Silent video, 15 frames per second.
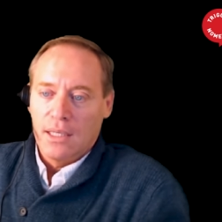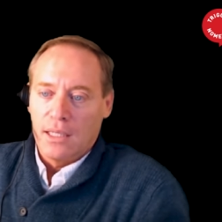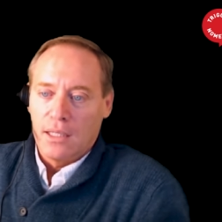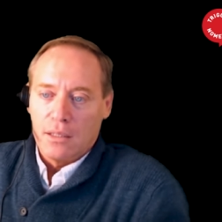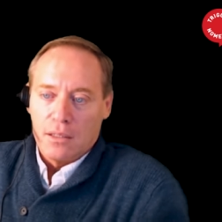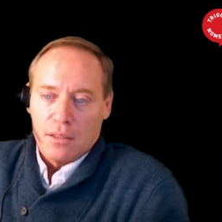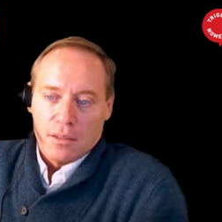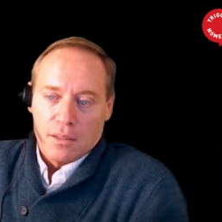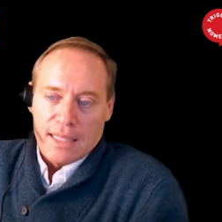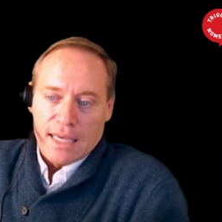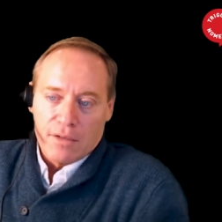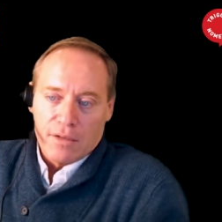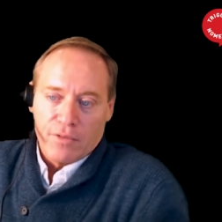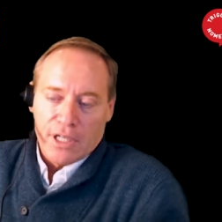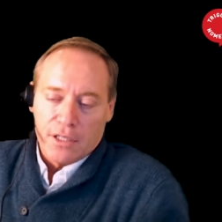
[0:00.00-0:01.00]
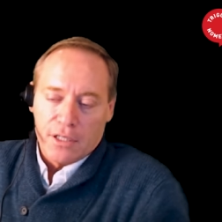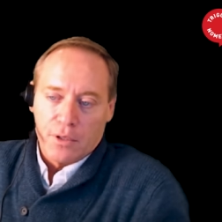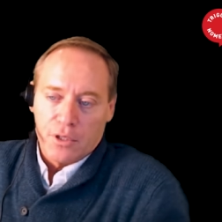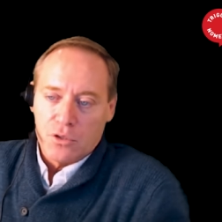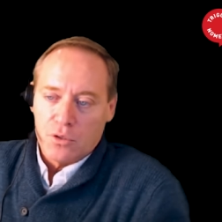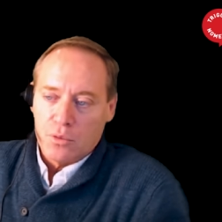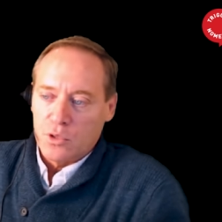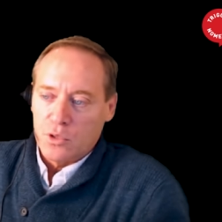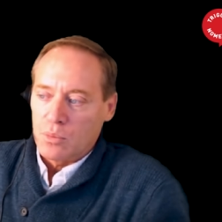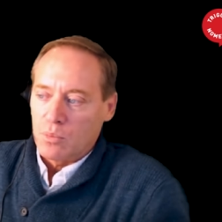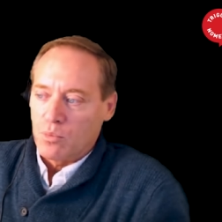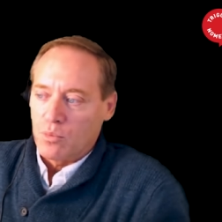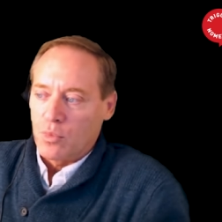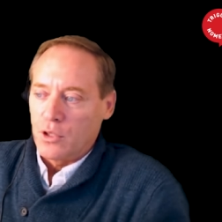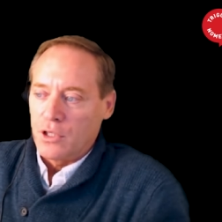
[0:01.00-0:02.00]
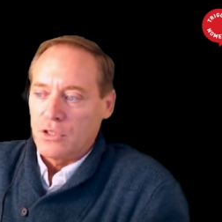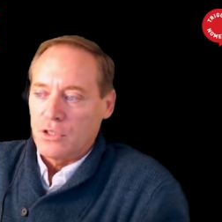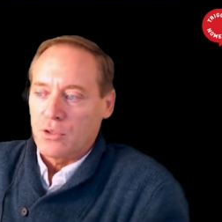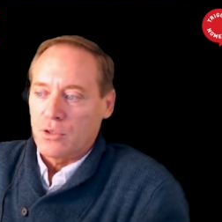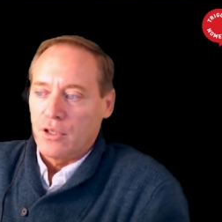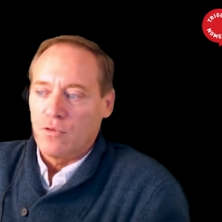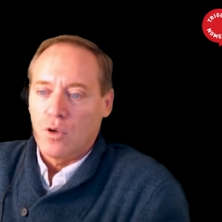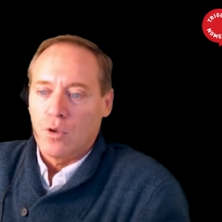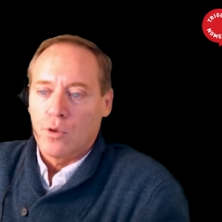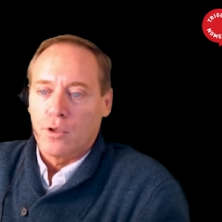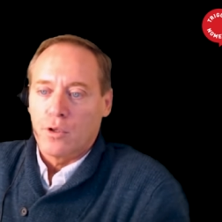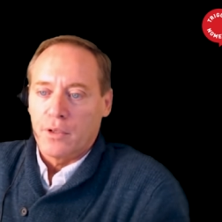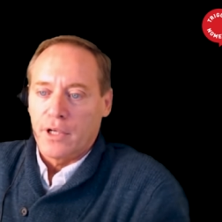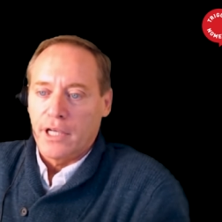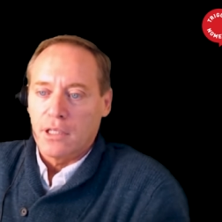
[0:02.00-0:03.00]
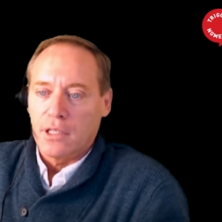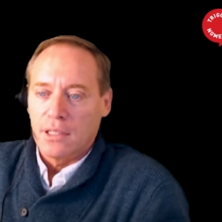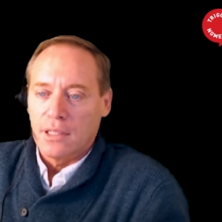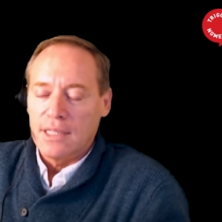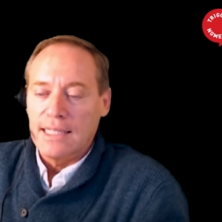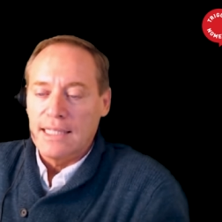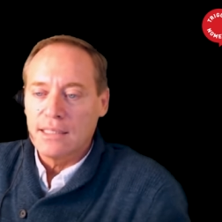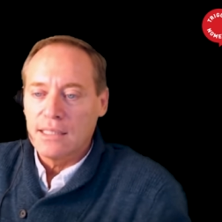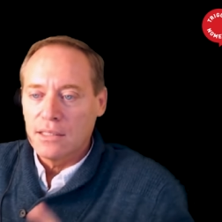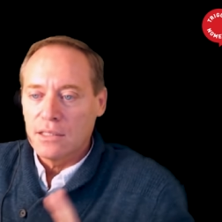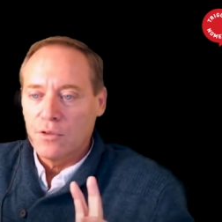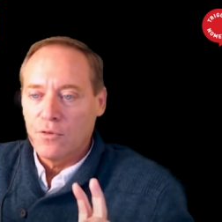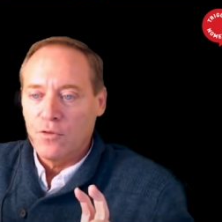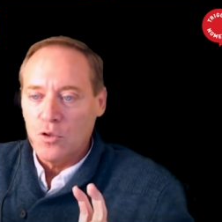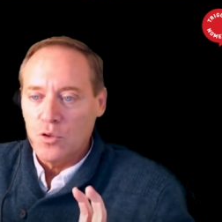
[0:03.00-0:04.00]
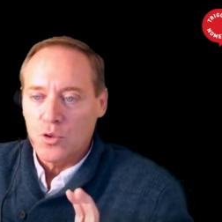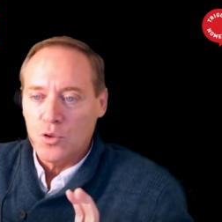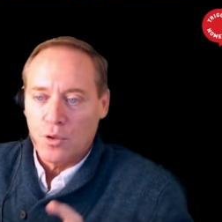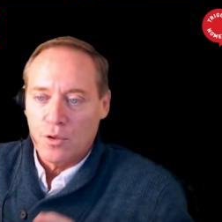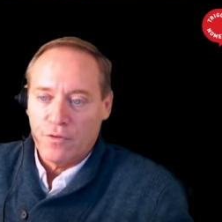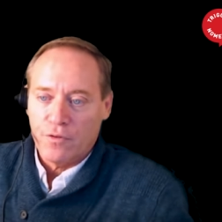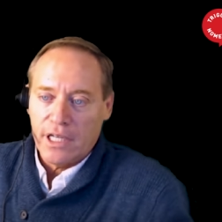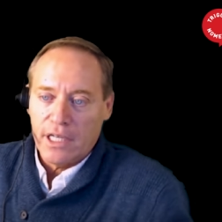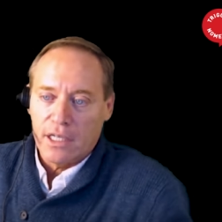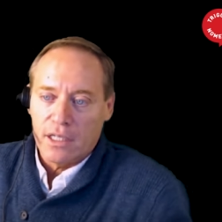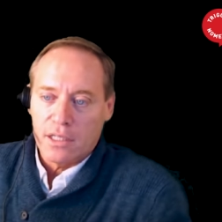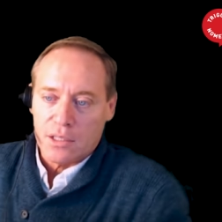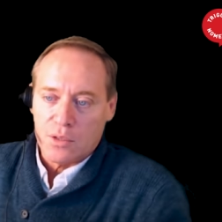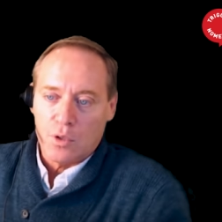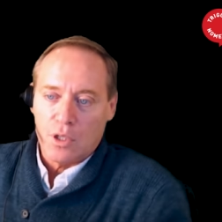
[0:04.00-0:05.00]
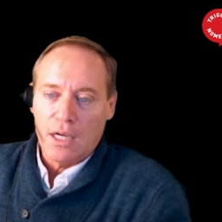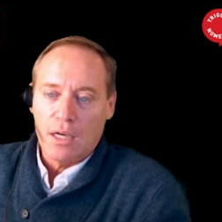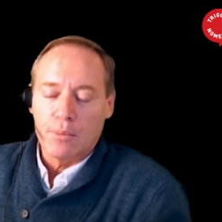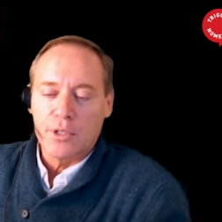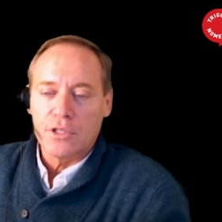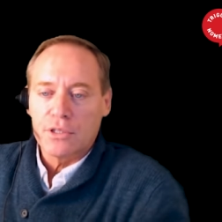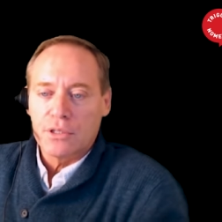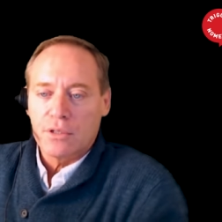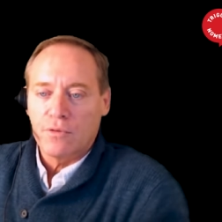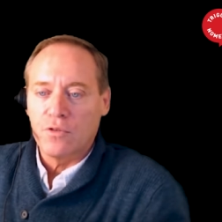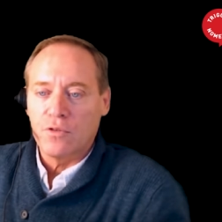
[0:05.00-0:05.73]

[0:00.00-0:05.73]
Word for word: and that valuation was pretty straightforward, right? This is the future of finance. Well, how much is the